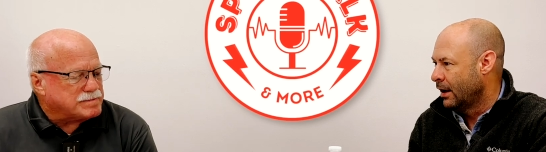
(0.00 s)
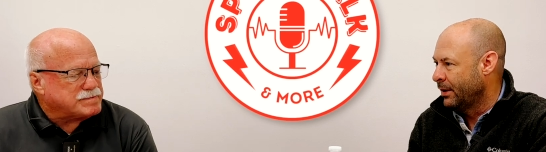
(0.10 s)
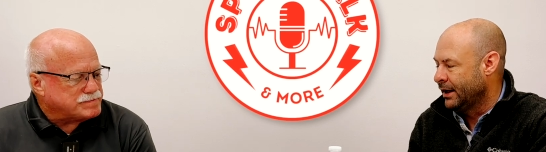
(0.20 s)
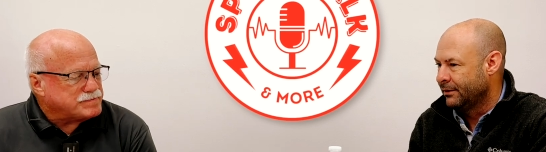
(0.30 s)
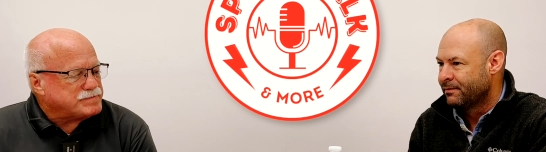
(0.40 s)
Speaker 1: I
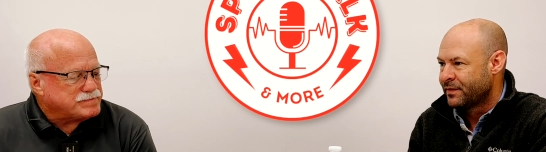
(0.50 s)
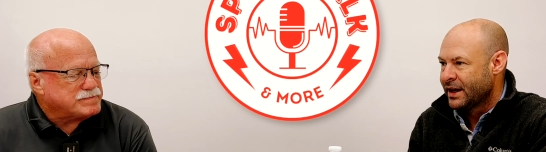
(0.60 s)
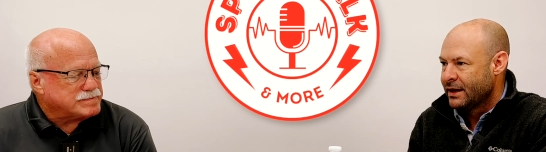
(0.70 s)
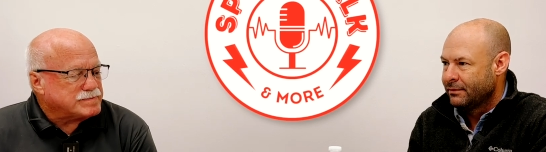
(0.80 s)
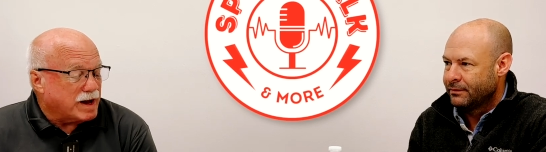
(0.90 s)
mean,
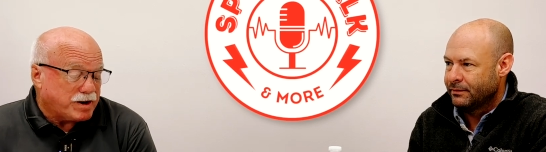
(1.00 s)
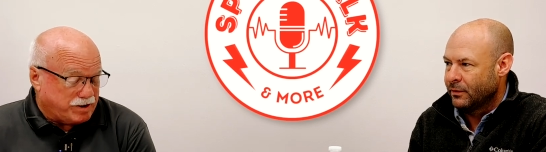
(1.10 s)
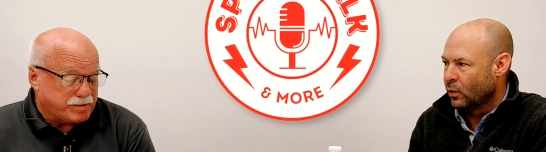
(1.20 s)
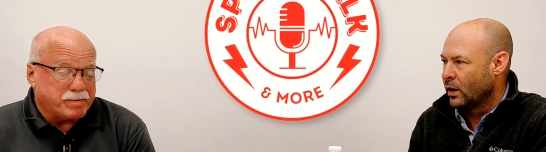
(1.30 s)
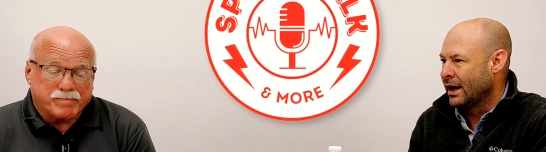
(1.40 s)

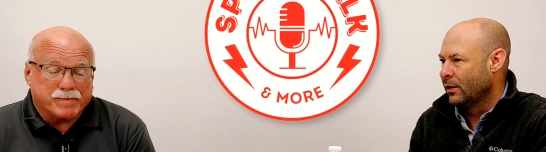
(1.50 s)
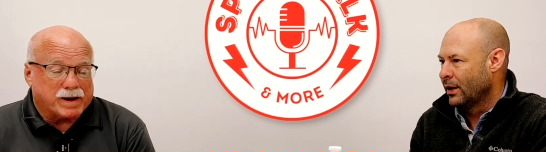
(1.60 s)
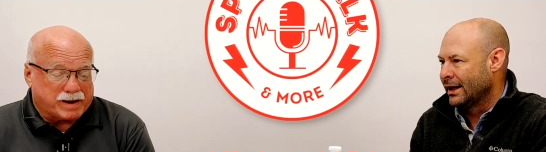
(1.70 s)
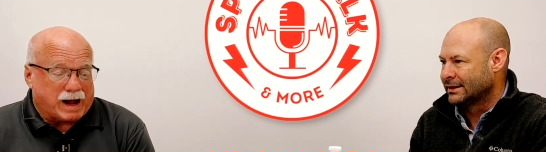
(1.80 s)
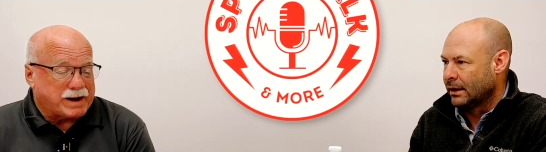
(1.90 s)
could. When I
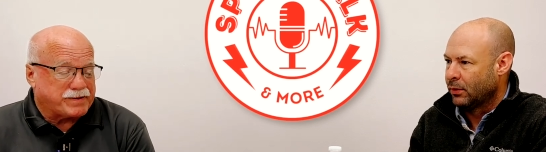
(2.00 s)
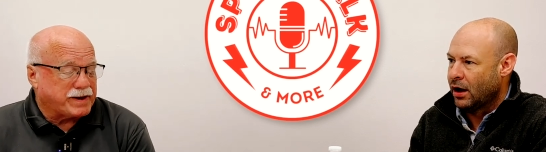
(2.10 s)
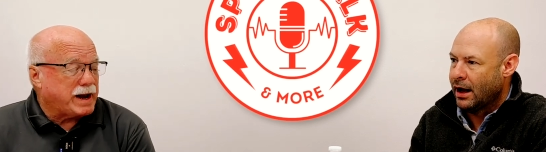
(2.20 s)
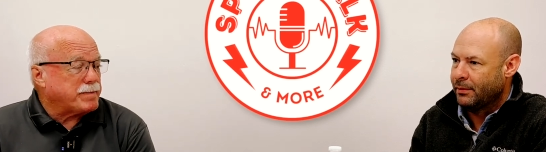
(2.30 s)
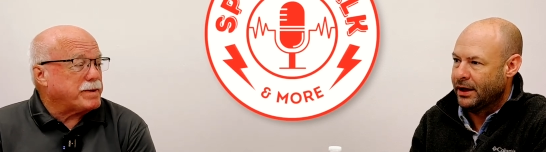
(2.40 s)
when I say
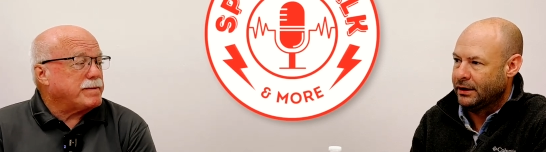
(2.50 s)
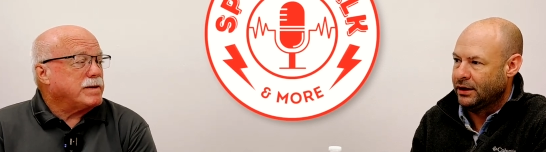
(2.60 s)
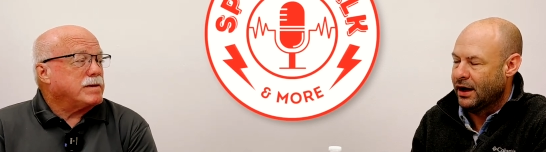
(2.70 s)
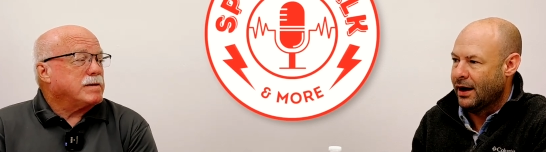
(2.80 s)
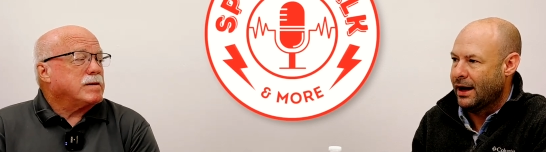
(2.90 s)
blood, I mean
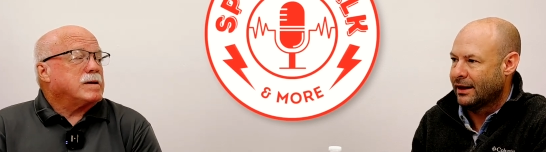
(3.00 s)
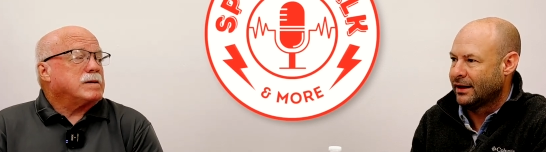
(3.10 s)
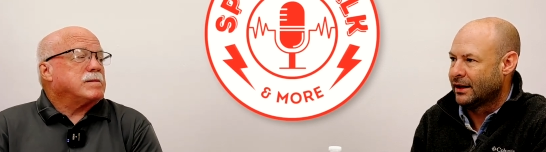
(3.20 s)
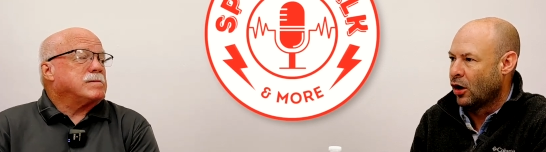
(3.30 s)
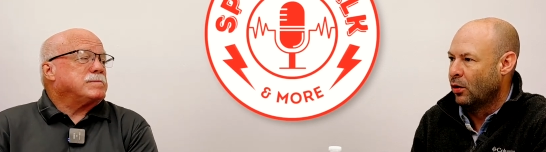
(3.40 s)
you know I, I
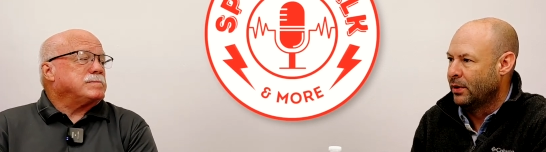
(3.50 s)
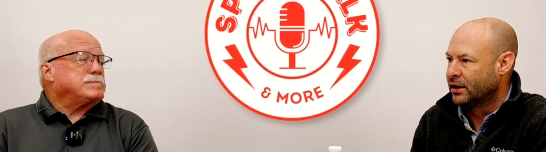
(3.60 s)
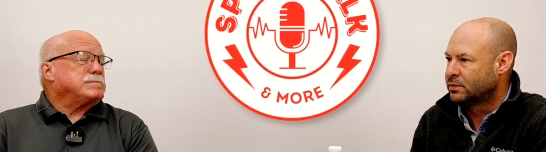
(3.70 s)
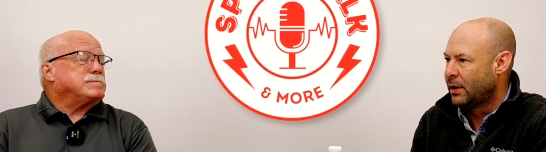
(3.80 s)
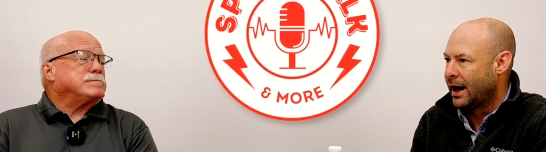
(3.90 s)
think Ole
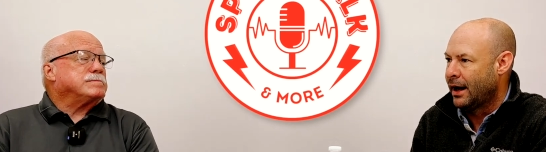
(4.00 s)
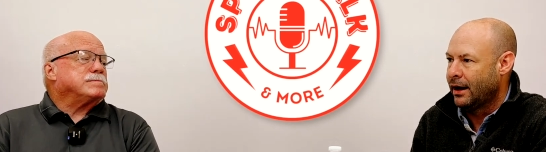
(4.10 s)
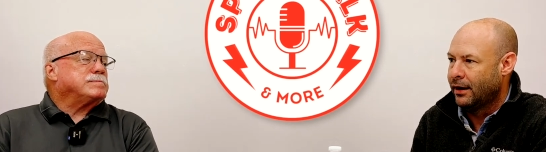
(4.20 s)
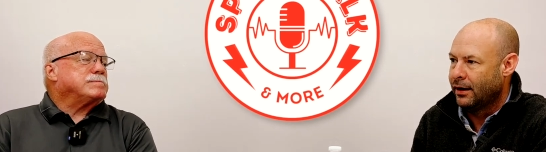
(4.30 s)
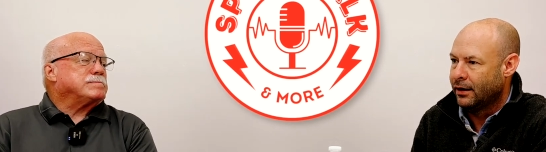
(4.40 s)
Miss by
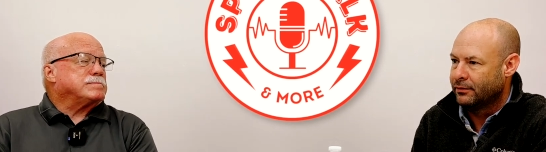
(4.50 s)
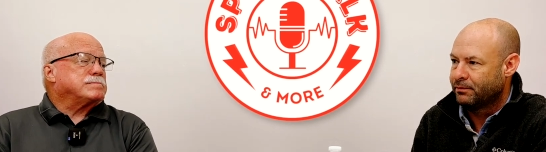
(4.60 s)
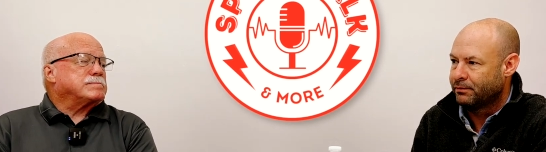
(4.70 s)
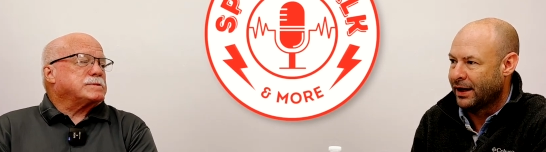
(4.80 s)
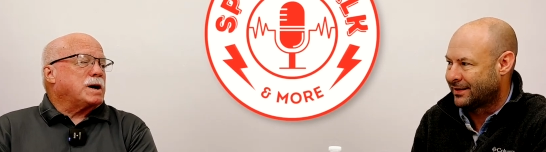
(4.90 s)
uh,
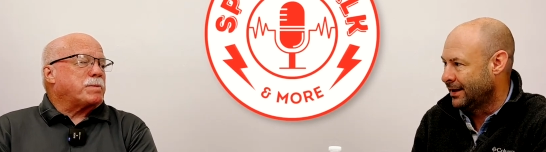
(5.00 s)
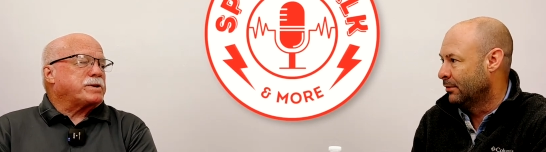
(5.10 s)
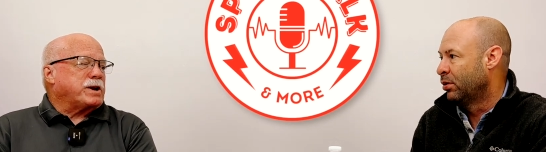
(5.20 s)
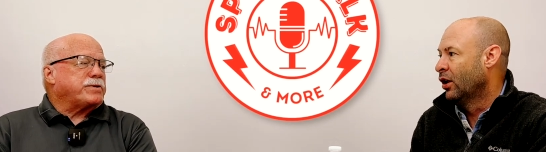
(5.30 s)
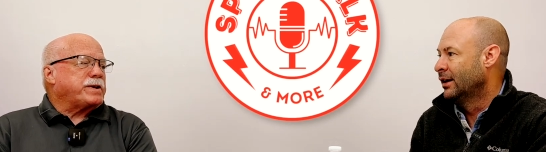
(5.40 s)
by ten
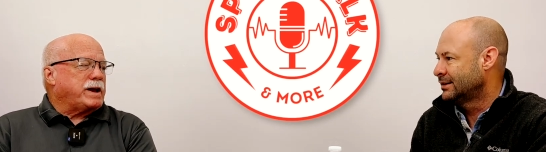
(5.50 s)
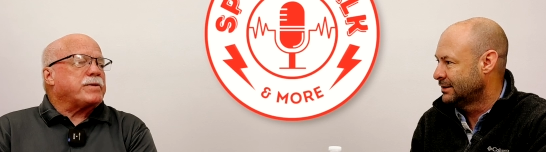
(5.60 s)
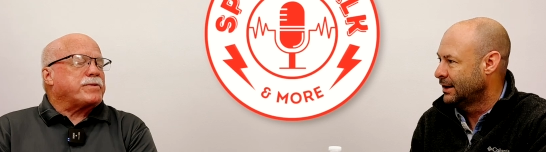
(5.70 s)
plus.